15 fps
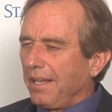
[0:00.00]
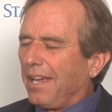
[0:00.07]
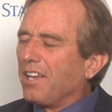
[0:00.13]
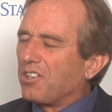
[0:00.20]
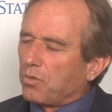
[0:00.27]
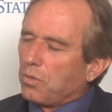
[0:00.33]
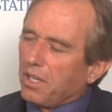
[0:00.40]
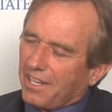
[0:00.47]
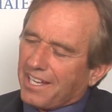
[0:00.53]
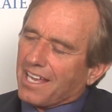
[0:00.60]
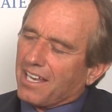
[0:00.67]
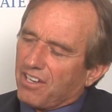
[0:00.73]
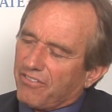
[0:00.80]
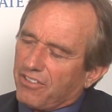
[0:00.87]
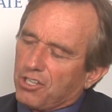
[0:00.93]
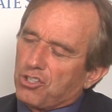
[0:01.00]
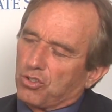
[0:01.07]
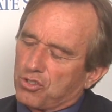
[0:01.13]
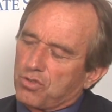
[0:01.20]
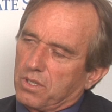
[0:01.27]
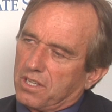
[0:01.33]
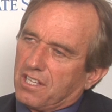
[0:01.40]
it's really
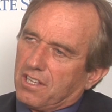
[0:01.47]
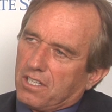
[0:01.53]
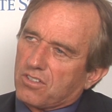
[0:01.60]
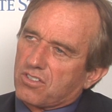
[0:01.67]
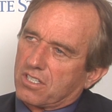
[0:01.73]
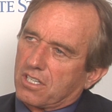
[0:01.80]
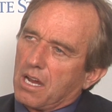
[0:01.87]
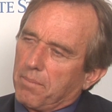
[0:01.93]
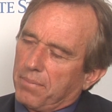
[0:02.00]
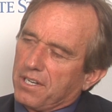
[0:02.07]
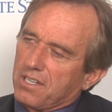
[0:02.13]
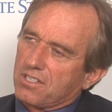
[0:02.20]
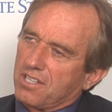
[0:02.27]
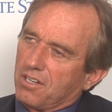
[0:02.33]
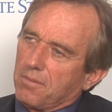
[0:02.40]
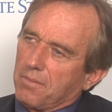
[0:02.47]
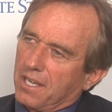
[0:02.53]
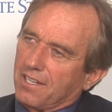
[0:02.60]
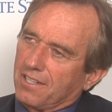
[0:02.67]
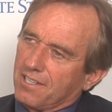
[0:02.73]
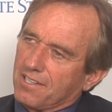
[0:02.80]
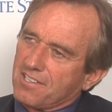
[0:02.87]
individuals within these companies that are
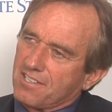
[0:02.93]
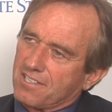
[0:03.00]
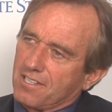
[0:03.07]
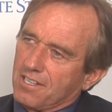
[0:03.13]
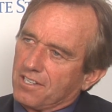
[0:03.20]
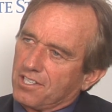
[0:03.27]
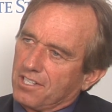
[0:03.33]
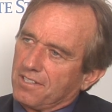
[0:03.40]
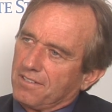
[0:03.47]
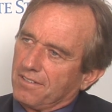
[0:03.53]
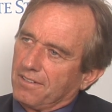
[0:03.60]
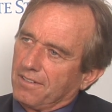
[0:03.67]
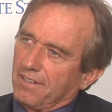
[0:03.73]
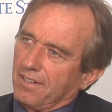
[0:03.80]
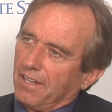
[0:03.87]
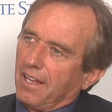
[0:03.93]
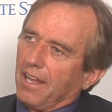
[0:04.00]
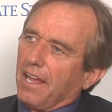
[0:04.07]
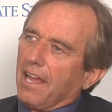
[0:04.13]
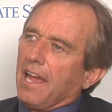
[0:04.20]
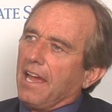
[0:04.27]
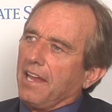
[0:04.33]
making the decision.
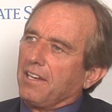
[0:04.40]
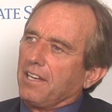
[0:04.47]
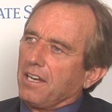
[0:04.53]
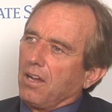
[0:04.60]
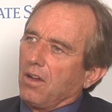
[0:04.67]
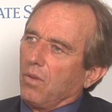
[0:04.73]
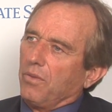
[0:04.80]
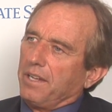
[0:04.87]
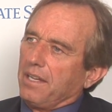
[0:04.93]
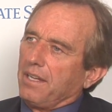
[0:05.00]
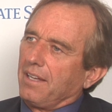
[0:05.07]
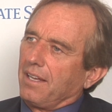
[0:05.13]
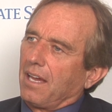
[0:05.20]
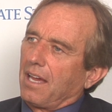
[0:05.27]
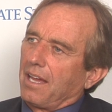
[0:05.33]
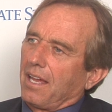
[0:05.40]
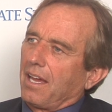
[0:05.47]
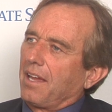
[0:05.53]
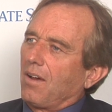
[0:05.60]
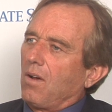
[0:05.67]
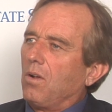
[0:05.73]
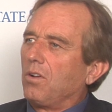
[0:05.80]
And
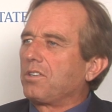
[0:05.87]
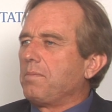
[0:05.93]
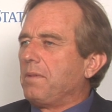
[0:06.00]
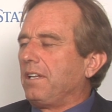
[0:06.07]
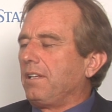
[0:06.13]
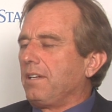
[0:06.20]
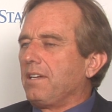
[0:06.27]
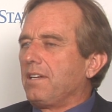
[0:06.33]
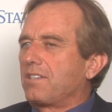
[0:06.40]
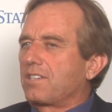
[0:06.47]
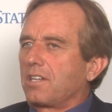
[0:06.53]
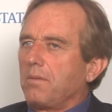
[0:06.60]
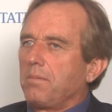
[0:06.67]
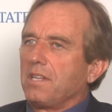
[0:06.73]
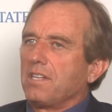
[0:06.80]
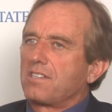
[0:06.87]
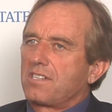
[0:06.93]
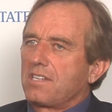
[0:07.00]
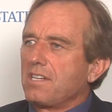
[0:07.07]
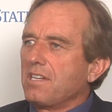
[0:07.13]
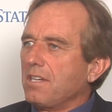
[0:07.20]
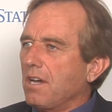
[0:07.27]
ultimately it's going to be the
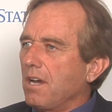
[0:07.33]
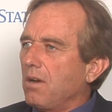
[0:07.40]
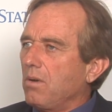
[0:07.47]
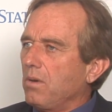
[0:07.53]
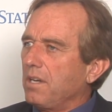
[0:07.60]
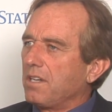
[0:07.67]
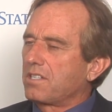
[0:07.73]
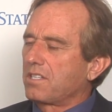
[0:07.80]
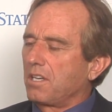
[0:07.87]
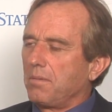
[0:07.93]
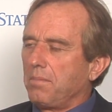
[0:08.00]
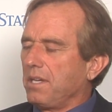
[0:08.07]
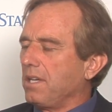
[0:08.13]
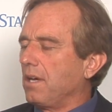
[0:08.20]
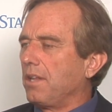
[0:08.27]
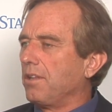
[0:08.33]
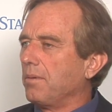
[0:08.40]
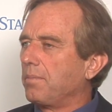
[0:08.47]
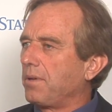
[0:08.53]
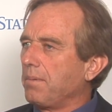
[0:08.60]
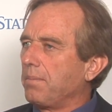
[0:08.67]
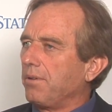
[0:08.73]
CEO and it's going to be other
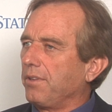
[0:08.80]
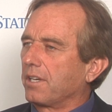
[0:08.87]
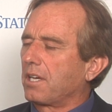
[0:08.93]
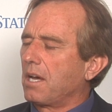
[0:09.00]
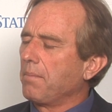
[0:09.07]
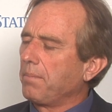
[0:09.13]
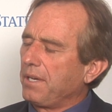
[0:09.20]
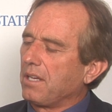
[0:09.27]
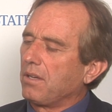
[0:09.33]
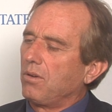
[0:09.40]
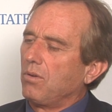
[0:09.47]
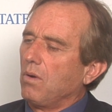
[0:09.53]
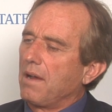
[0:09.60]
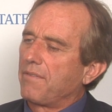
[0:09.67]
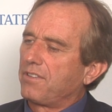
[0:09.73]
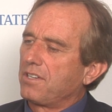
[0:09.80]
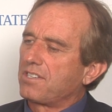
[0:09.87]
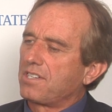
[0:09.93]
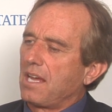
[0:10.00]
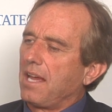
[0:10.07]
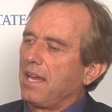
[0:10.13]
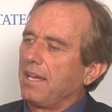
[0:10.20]
people in the company who have to
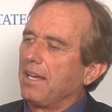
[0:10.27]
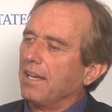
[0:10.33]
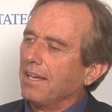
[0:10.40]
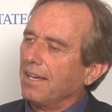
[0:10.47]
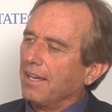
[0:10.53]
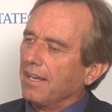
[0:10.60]
say,